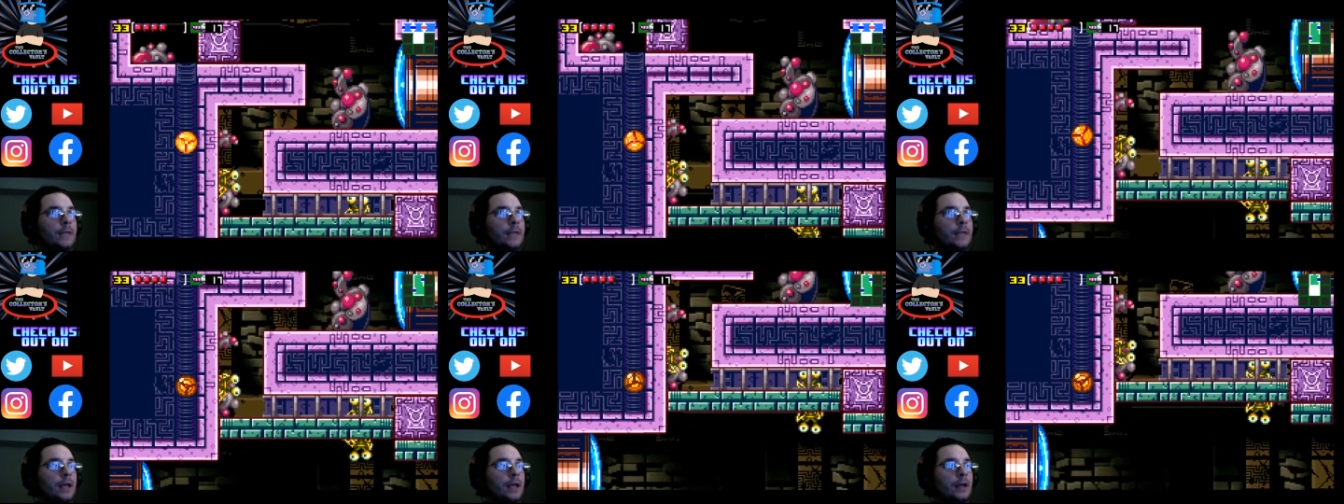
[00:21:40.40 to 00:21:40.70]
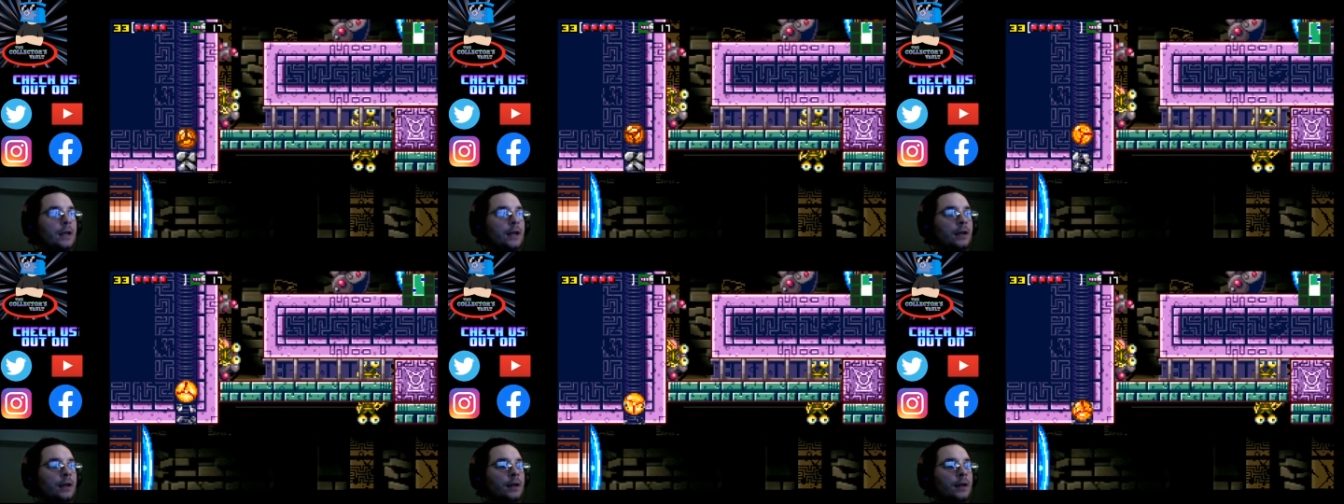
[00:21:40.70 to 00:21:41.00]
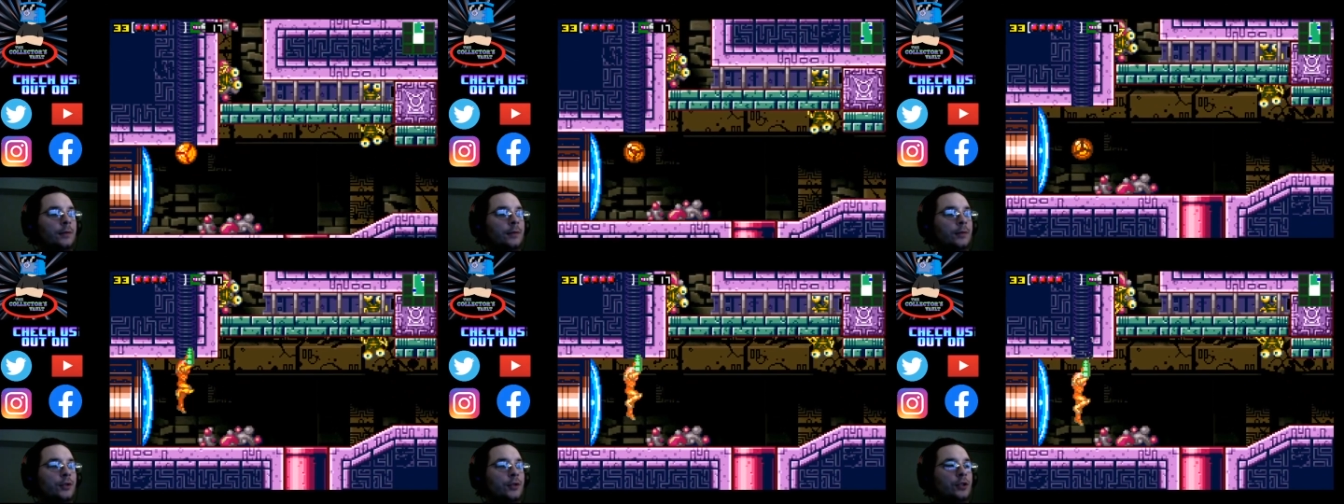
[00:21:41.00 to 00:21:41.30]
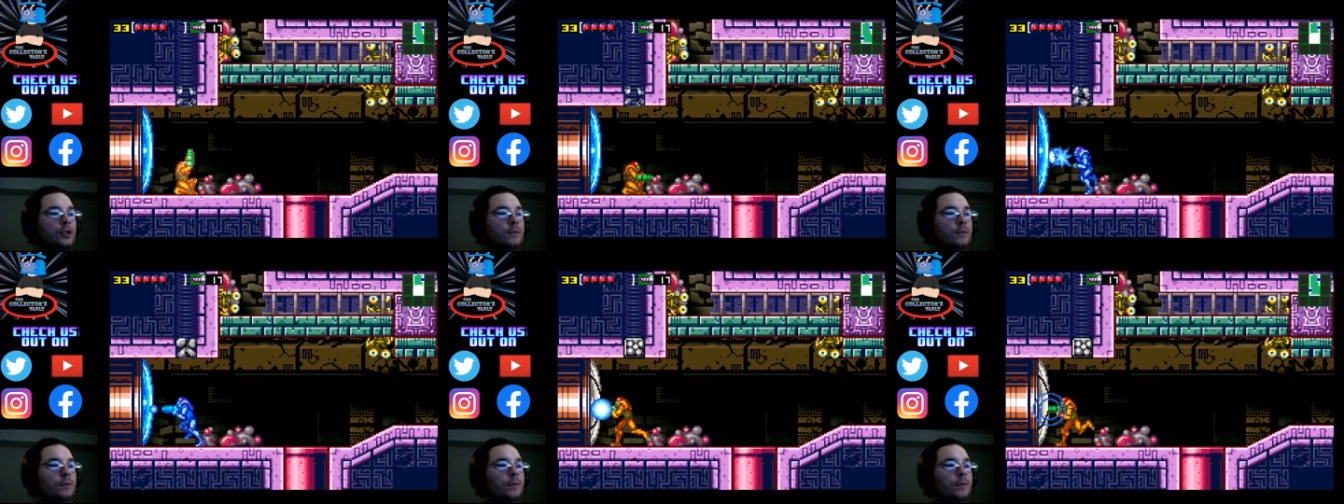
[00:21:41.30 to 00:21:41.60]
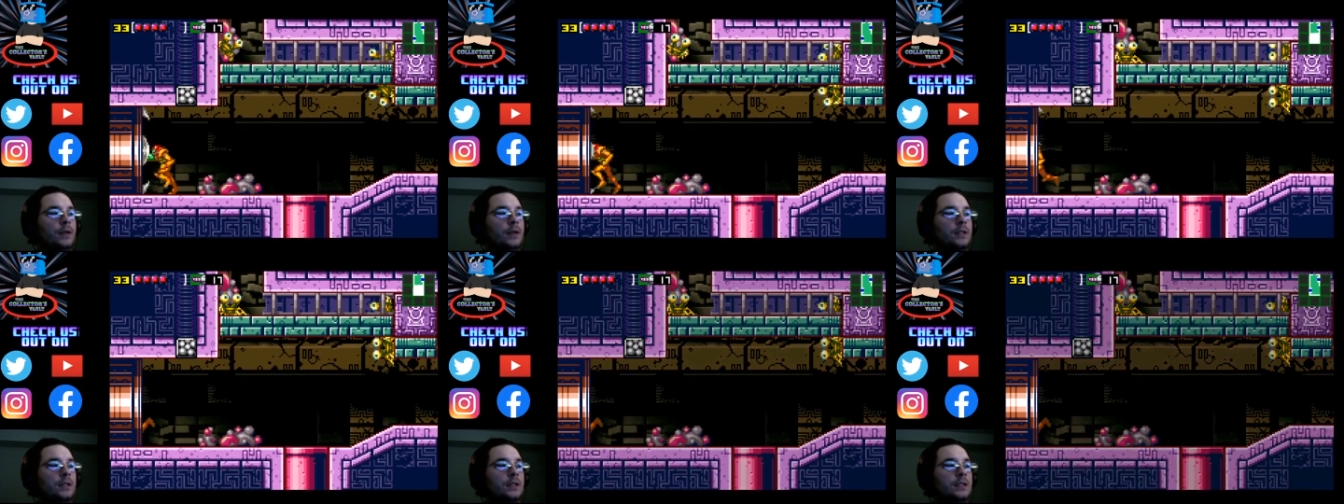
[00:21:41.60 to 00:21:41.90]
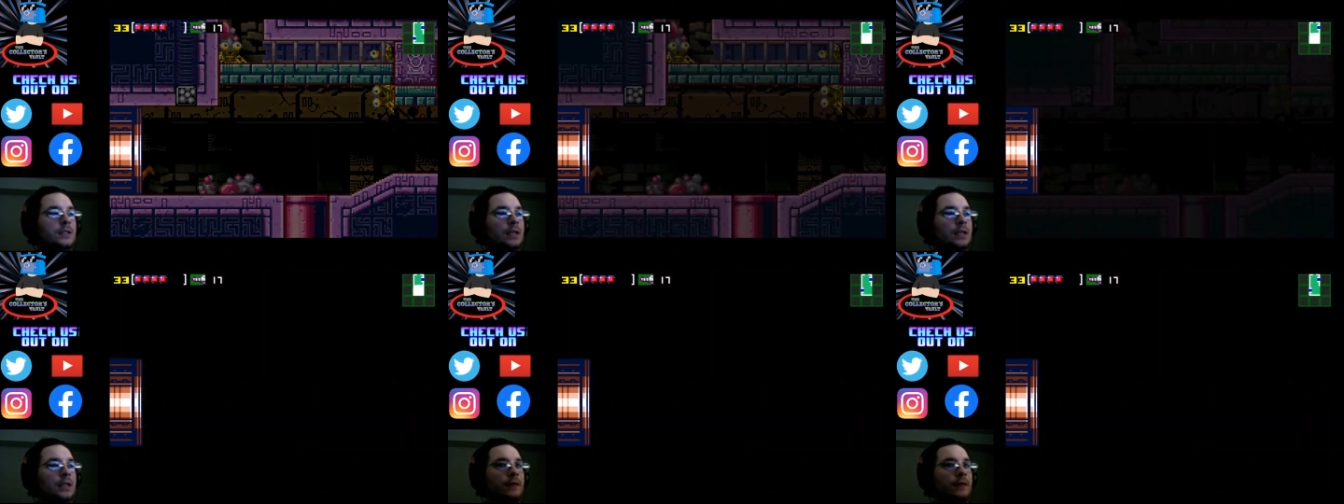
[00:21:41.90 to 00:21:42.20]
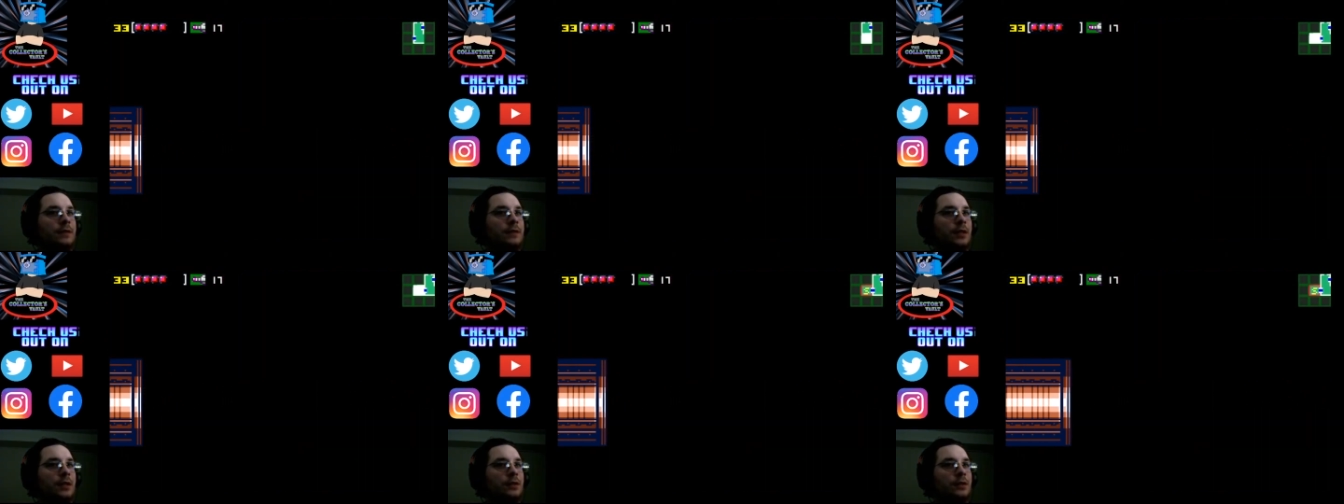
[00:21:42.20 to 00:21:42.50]
There should be a save
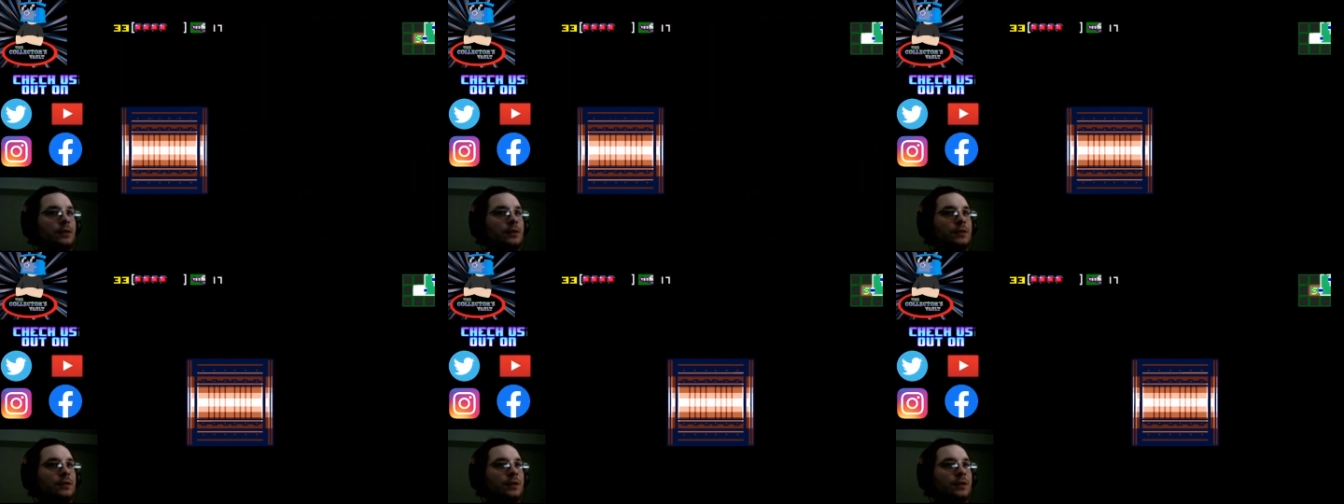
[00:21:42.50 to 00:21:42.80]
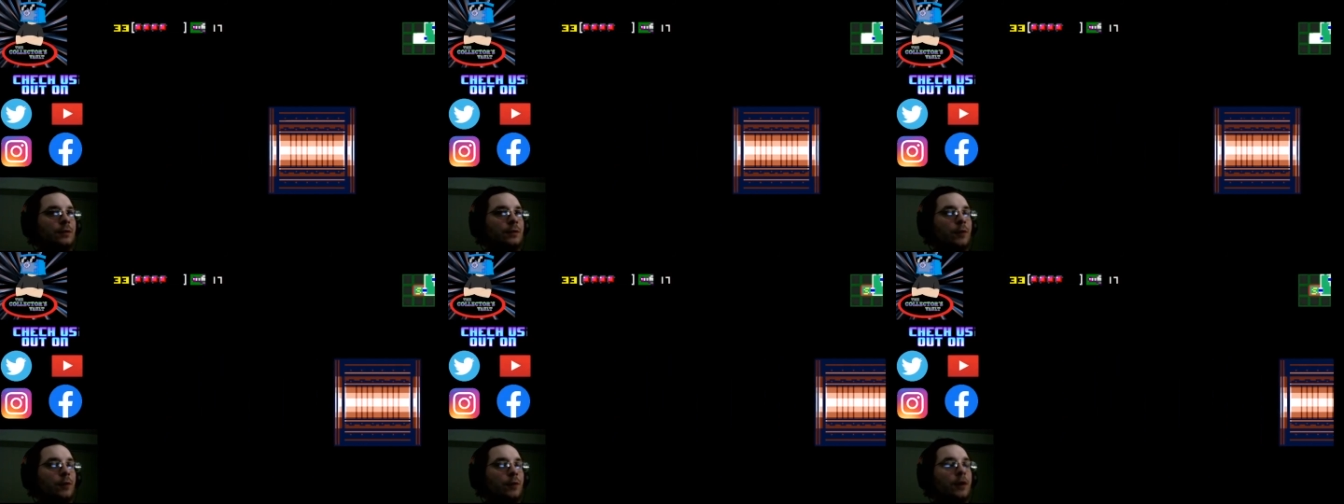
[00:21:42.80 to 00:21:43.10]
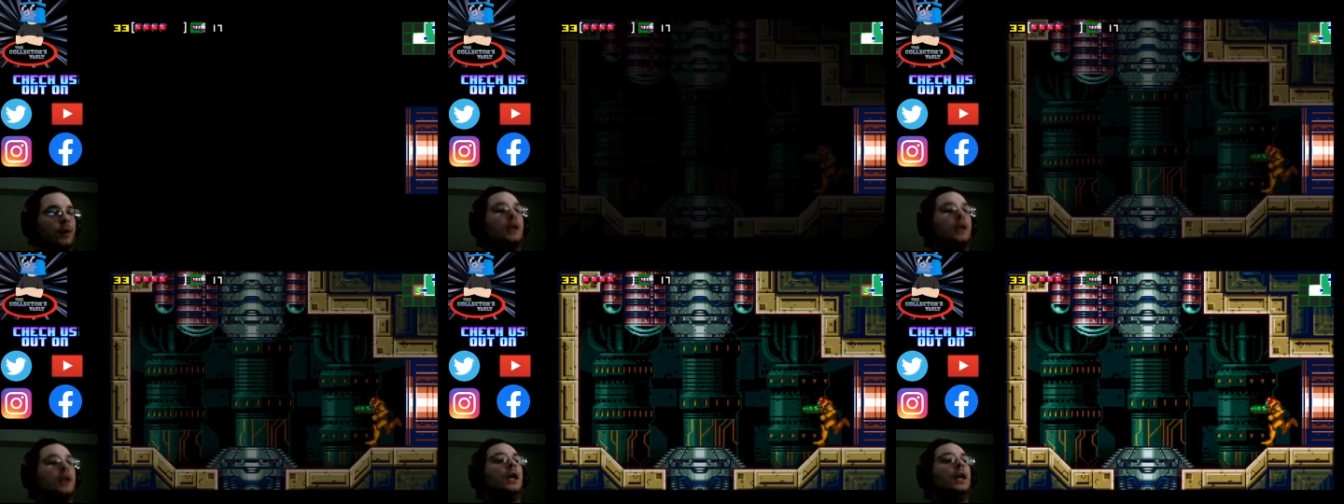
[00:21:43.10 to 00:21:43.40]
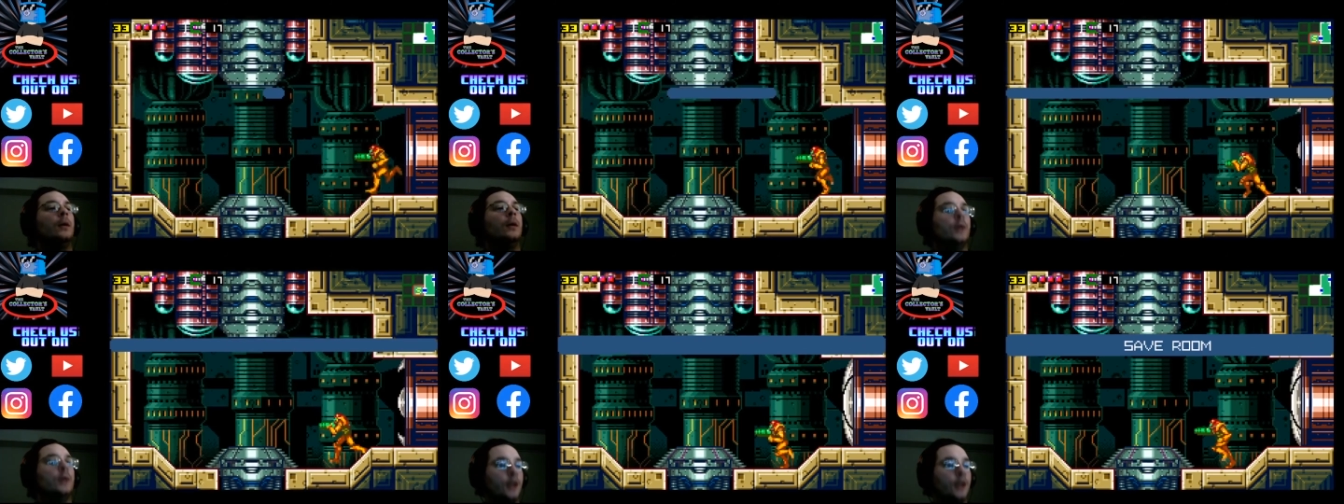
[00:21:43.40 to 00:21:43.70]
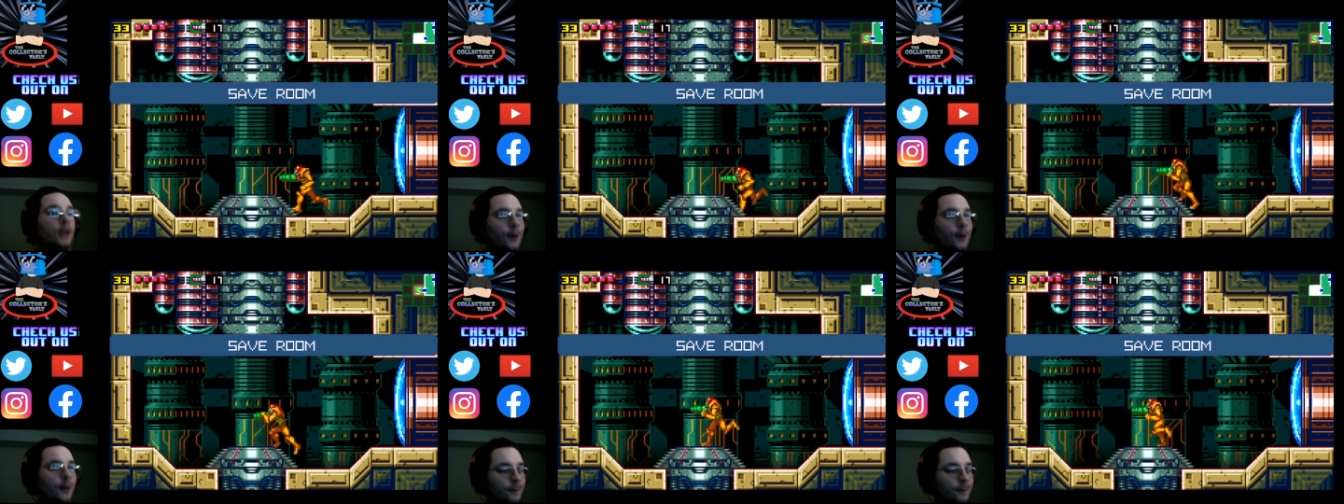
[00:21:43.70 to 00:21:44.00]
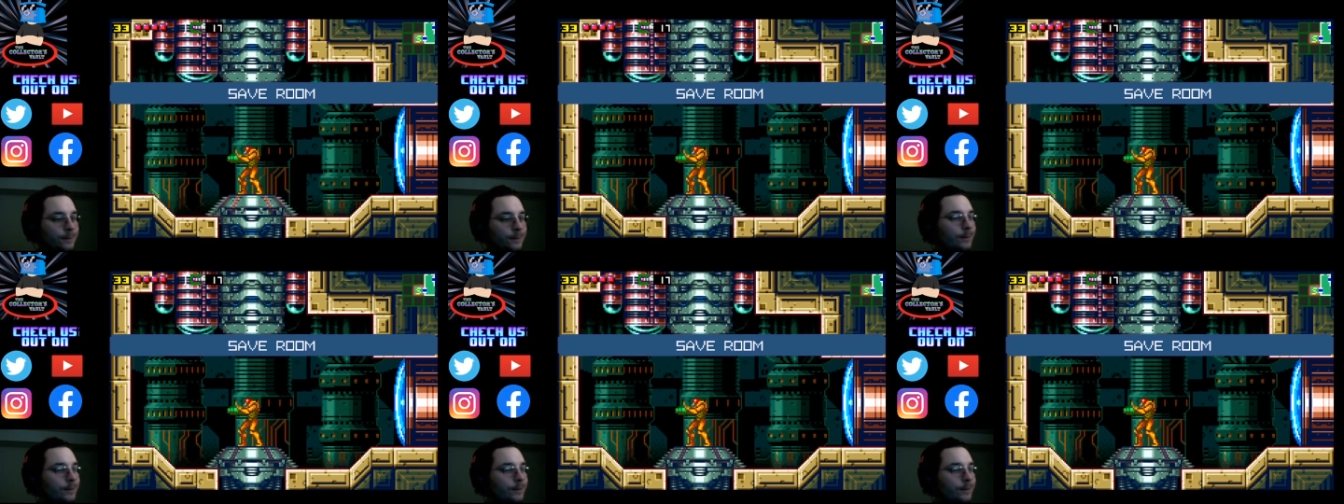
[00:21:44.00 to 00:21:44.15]
station somewhere. Here we go.